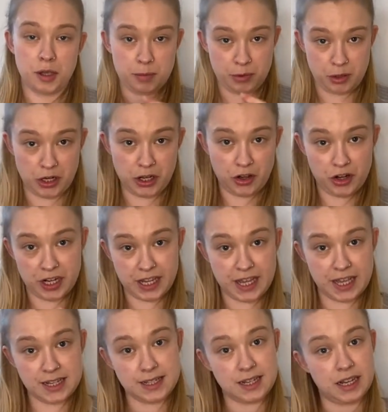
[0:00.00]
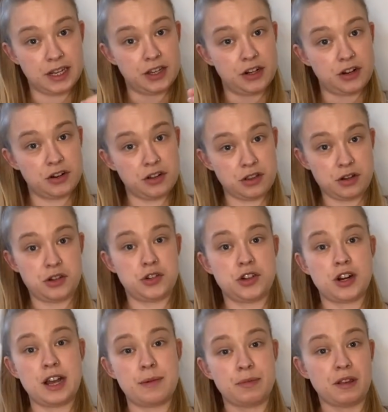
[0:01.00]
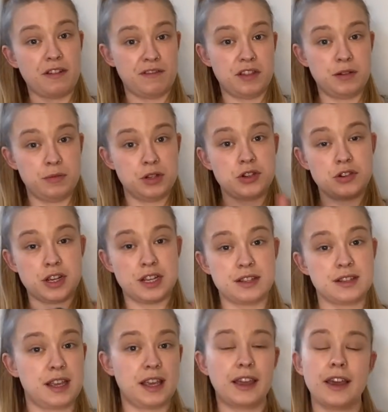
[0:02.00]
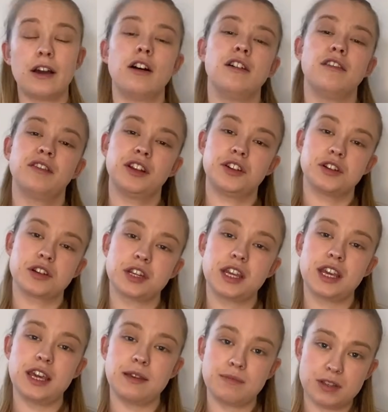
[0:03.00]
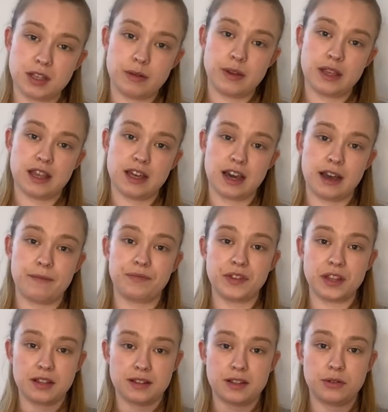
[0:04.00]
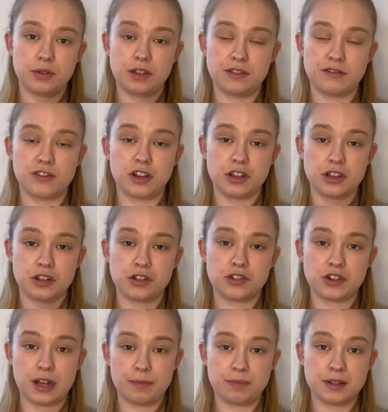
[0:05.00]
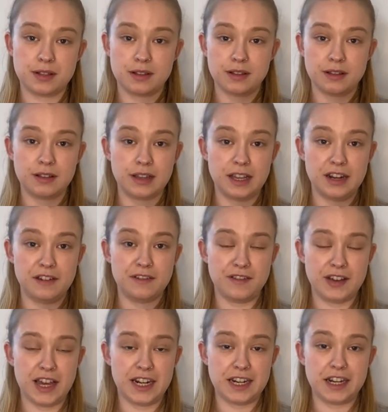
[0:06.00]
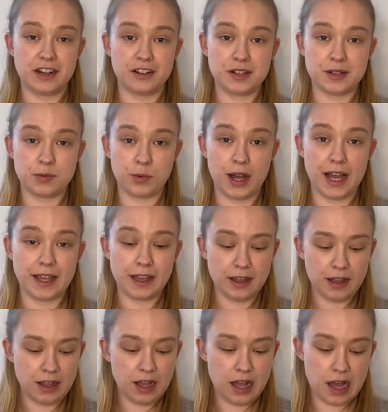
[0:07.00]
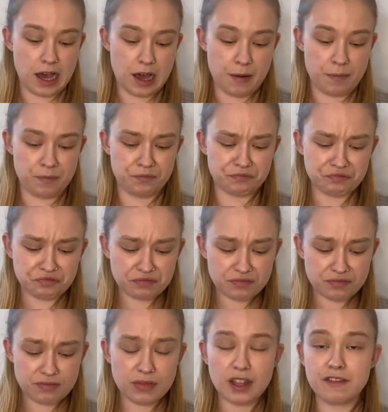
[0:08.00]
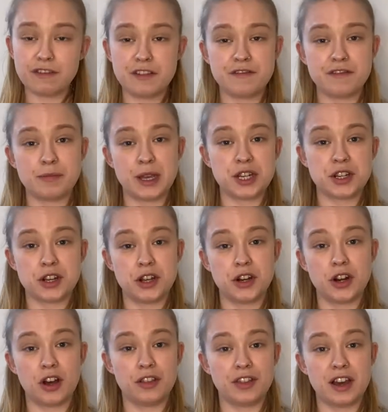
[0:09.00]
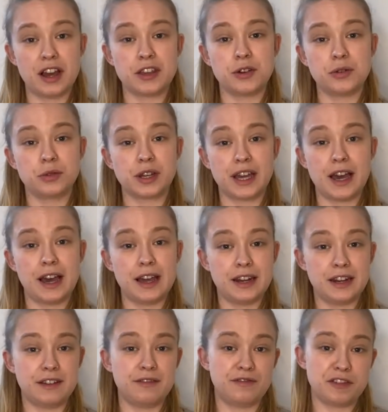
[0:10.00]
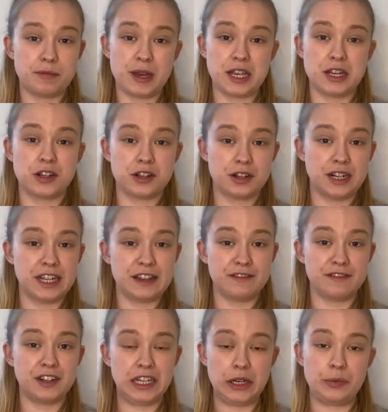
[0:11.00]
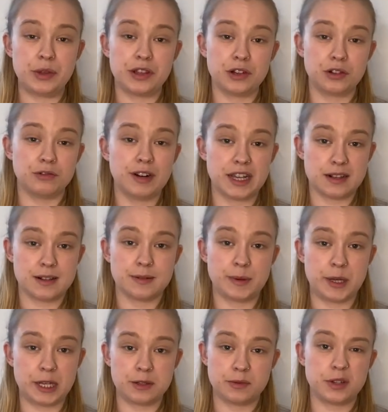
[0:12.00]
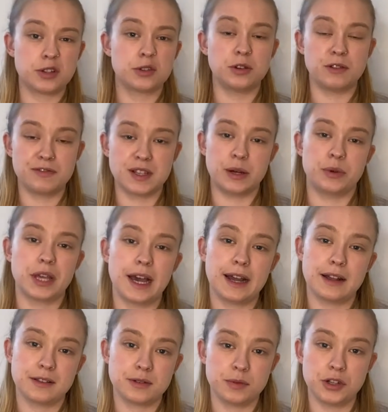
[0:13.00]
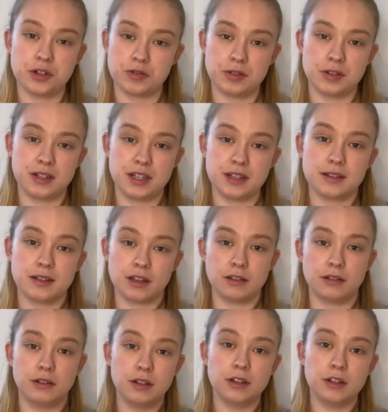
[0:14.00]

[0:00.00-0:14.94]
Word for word: Put it on again, tighten another strap, give them a treat, take it off, and just keep doing that until you've got your straps in a fairly nice way. For information on that, you'll get an information leaflet with your Rex Specs, which sort of tell you how to adjust it, so